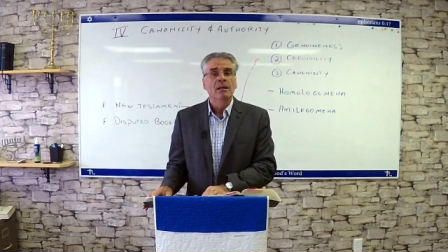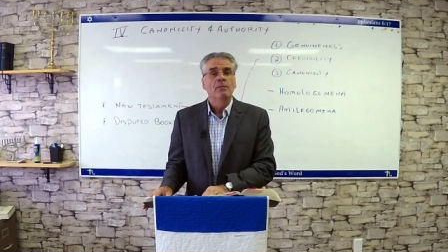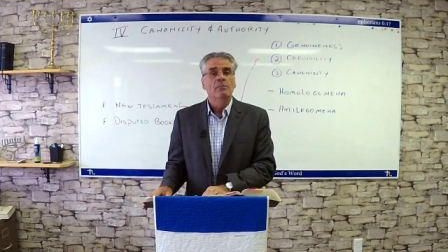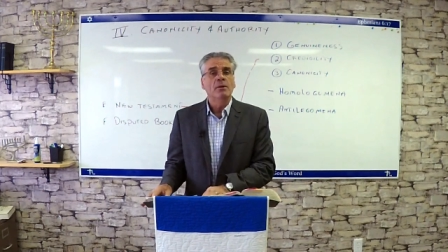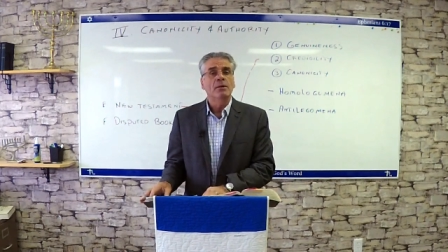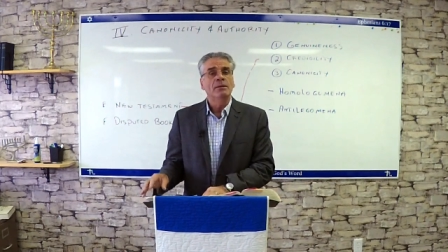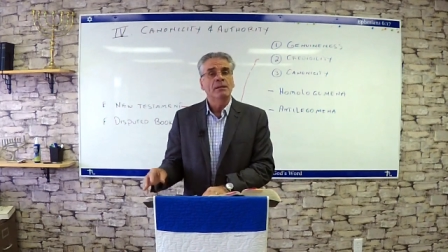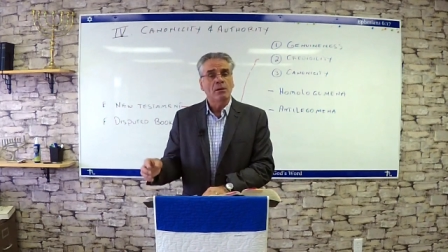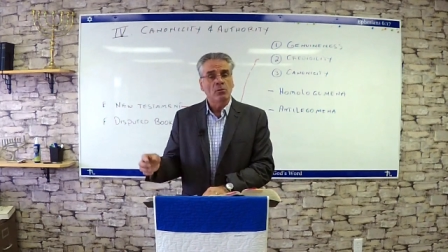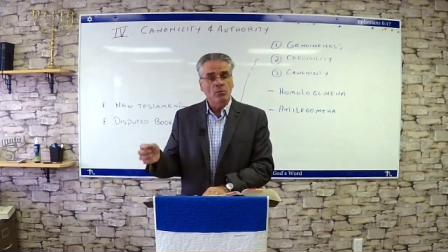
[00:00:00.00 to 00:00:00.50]

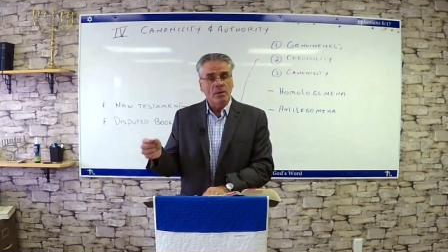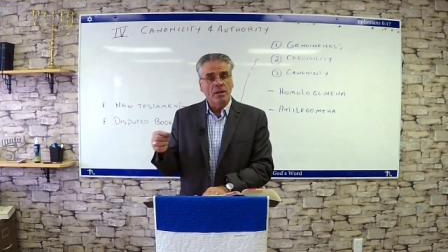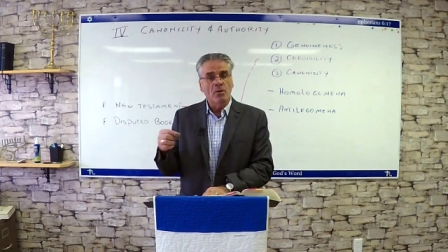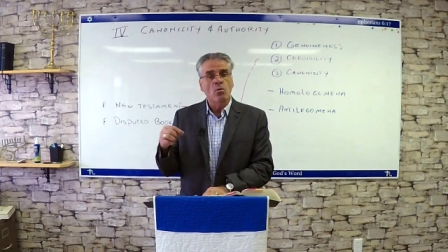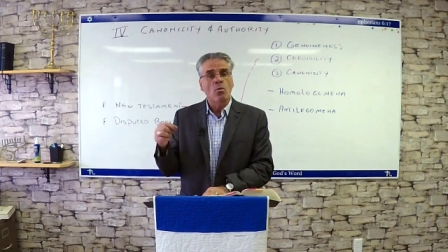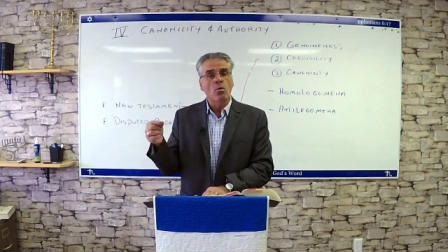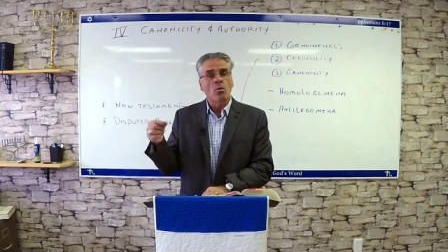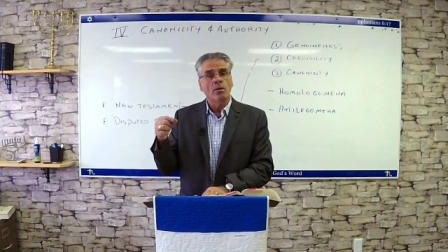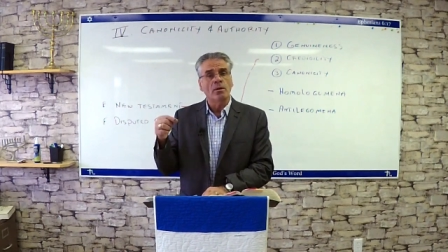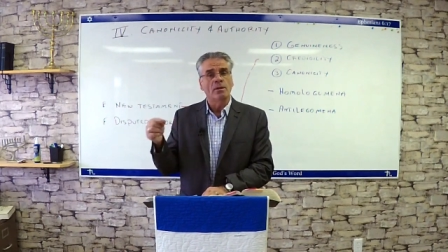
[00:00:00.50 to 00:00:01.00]
but they
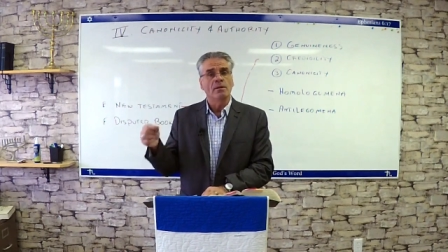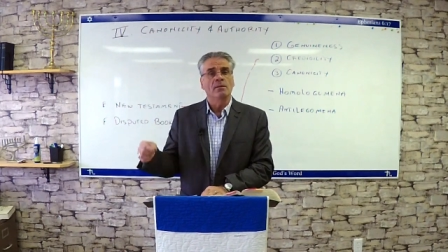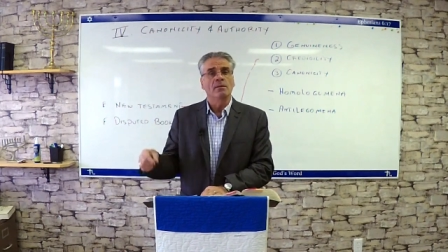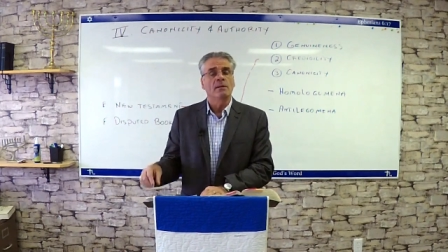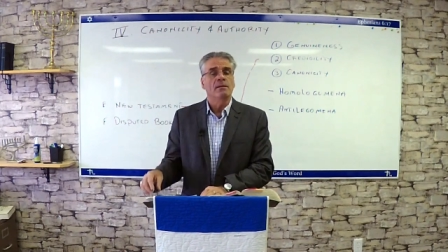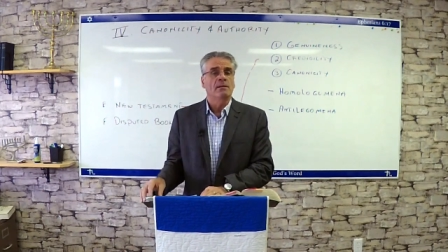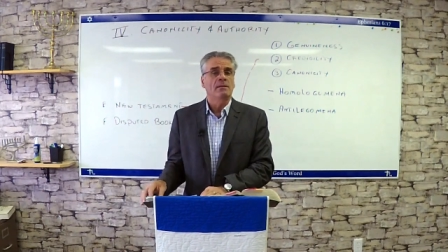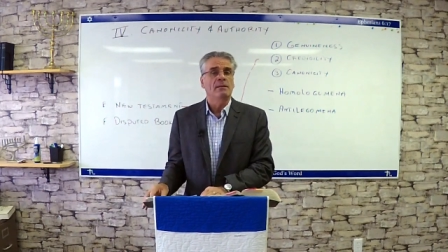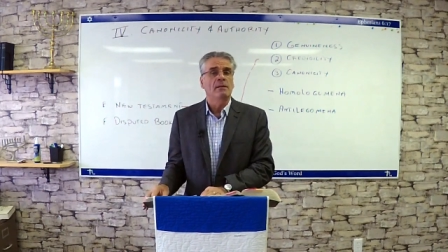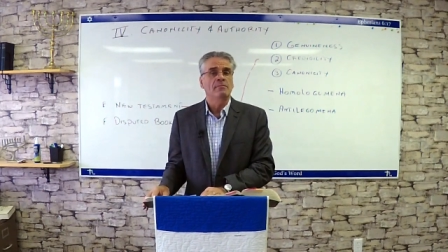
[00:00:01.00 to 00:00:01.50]
recorded
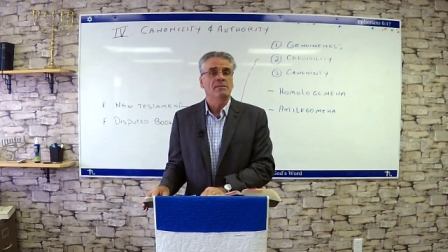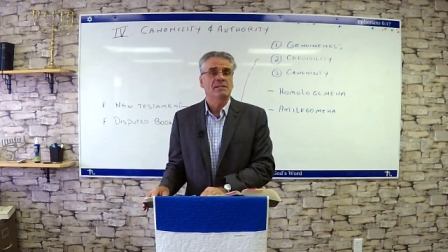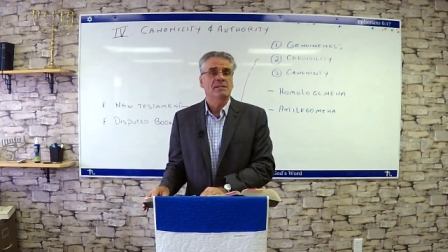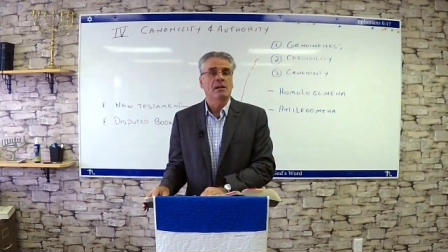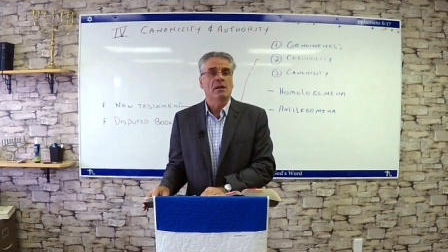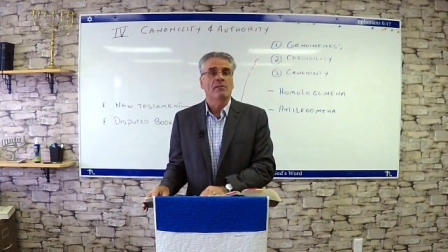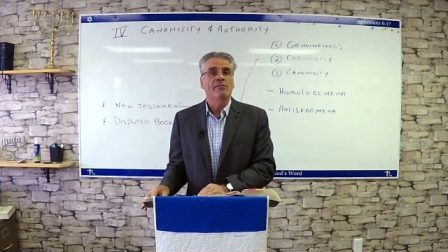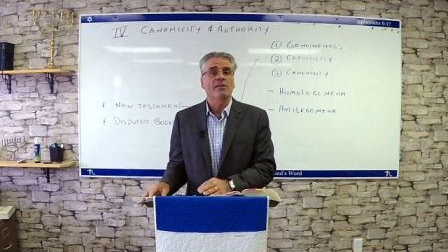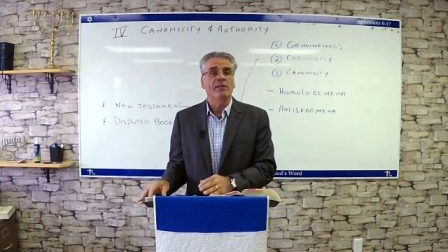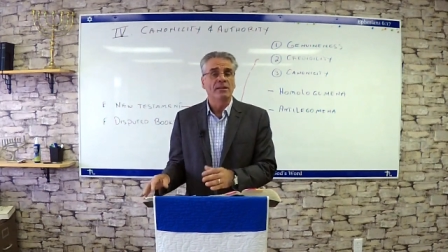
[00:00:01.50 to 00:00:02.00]

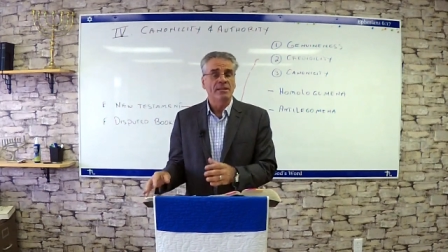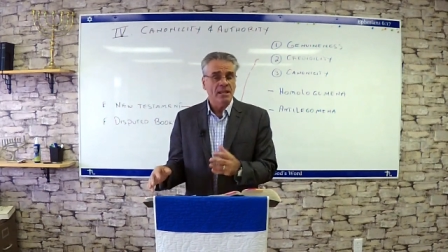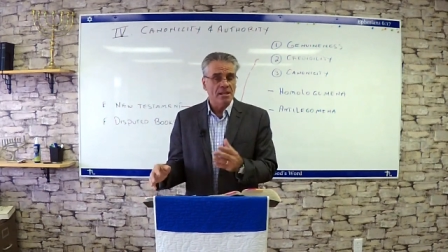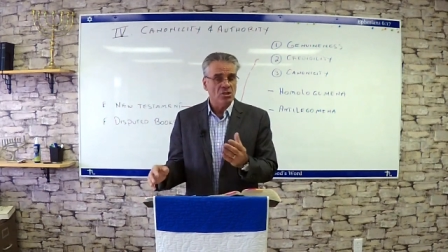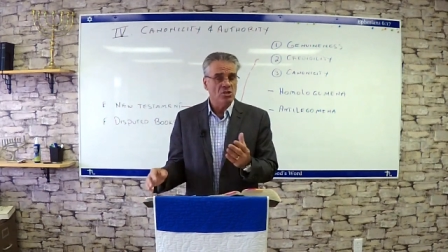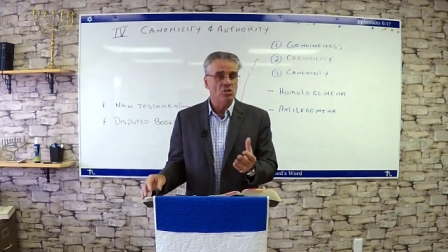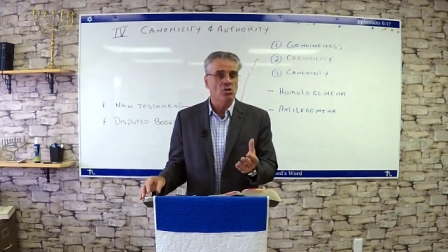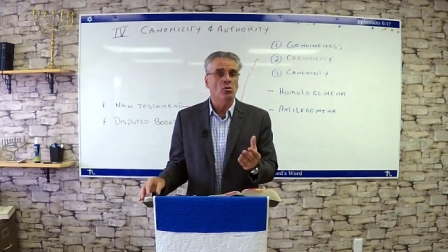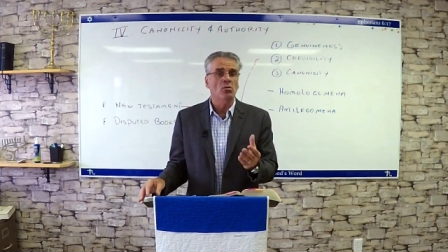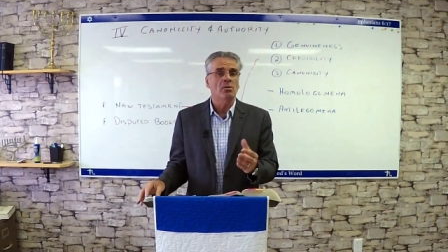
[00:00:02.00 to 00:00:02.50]
themselves and they
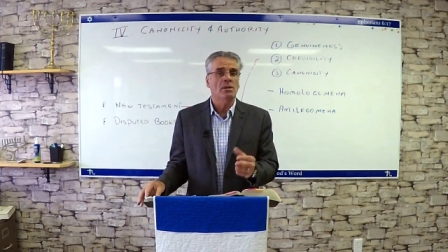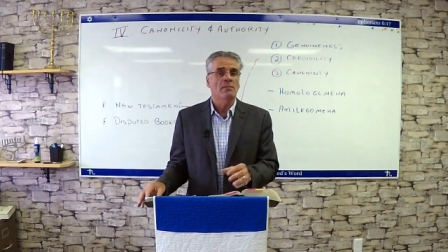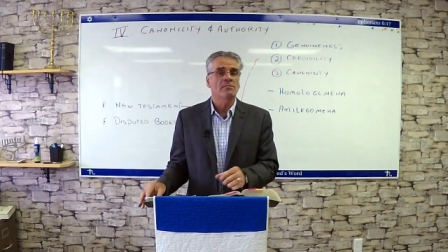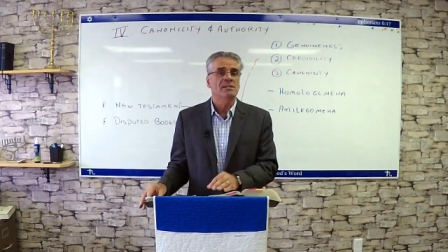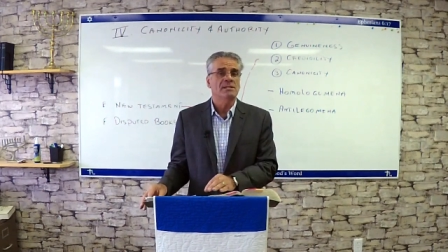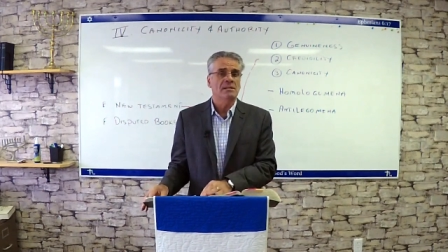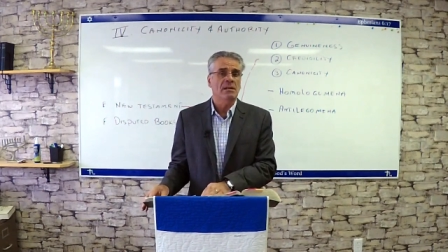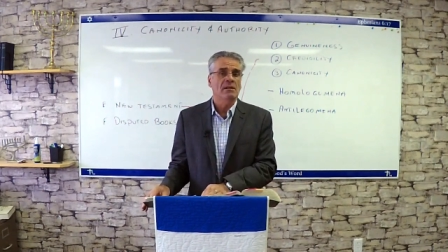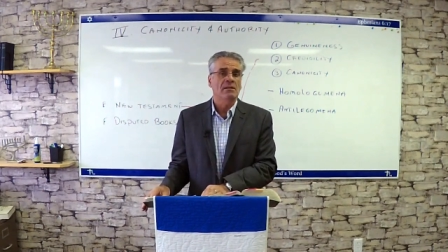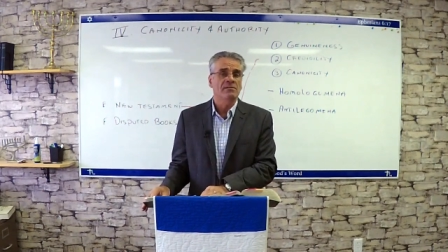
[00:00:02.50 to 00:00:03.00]
show
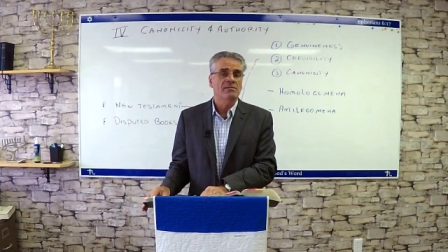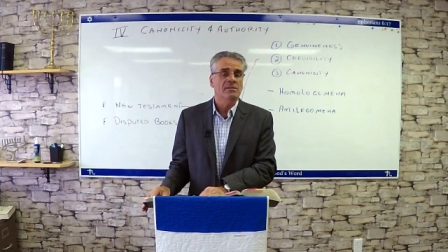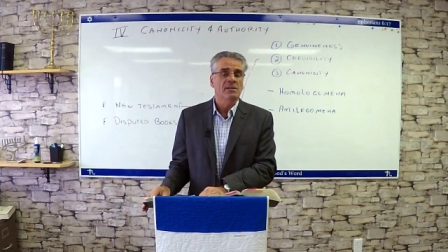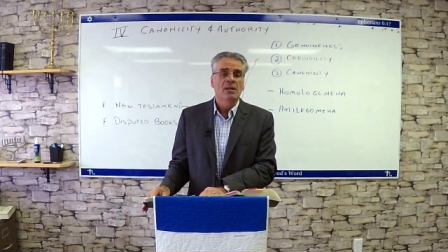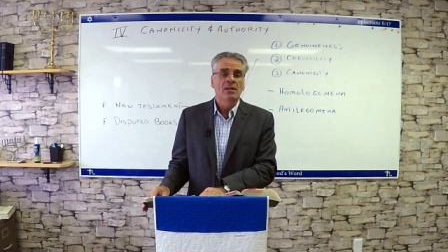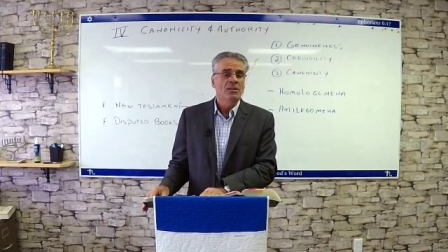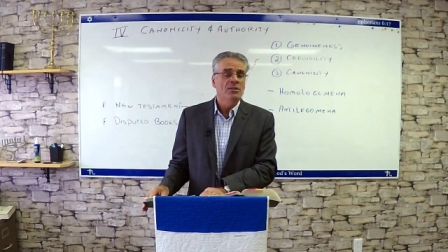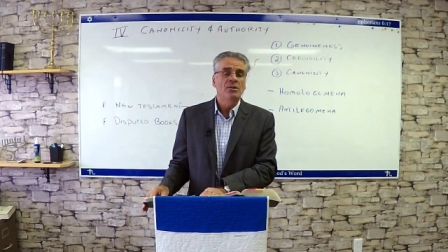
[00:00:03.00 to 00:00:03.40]
themselves